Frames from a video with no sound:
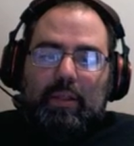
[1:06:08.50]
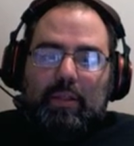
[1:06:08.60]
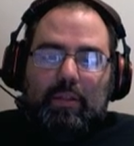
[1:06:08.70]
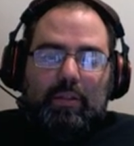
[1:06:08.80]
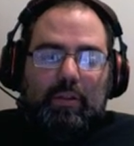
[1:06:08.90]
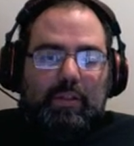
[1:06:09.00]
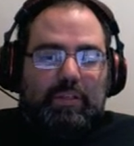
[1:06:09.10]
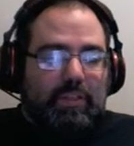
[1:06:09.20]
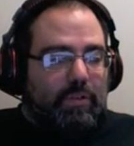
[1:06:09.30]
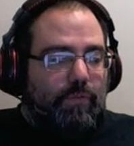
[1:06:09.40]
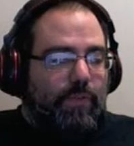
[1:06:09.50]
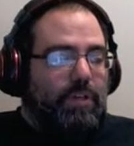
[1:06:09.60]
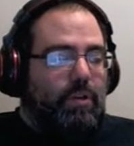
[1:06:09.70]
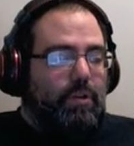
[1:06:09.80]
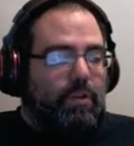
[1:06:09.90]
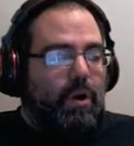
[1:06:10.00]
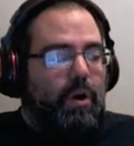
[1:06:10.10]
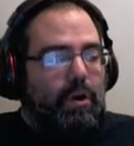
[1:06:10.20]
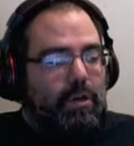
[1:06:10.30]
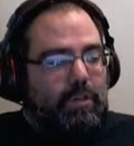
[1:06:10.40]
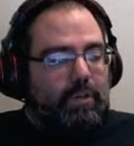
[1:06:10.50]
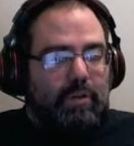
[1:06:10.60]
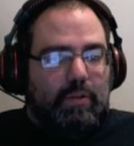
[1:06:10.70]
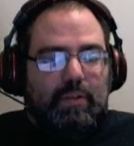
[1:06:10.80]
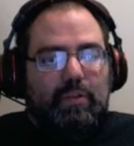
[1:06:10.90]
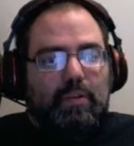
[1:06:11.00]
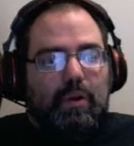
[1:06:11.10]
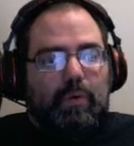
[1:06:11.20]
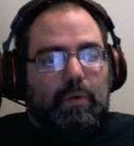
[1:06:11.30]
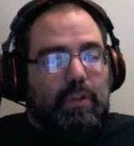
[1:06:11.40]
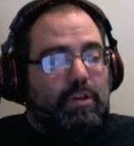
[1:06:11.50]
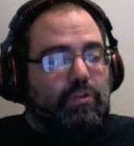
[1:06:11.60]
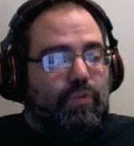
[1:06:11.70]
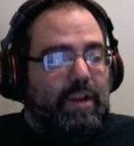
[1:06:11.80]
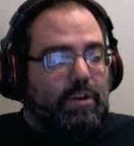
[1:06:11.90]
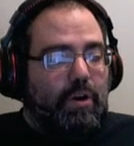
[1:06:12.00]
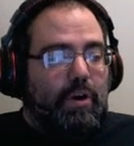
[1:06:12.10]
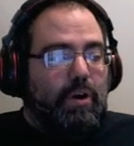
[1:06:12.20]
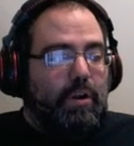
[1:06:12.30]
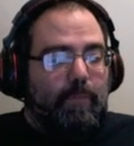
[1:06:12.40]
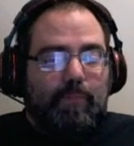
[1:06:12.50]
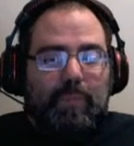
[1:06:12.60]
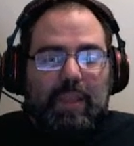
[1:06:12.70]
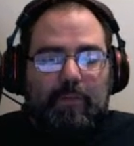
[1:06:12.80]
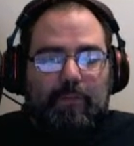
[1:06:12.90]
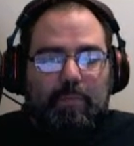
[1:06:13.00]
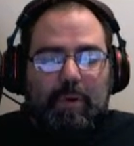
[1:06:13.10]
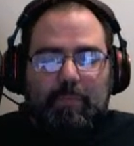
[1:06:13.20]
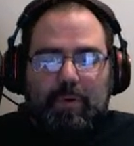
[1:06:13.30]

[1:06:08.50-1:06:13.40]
The Lich's original guards, or the Dread Guard, and if you remember,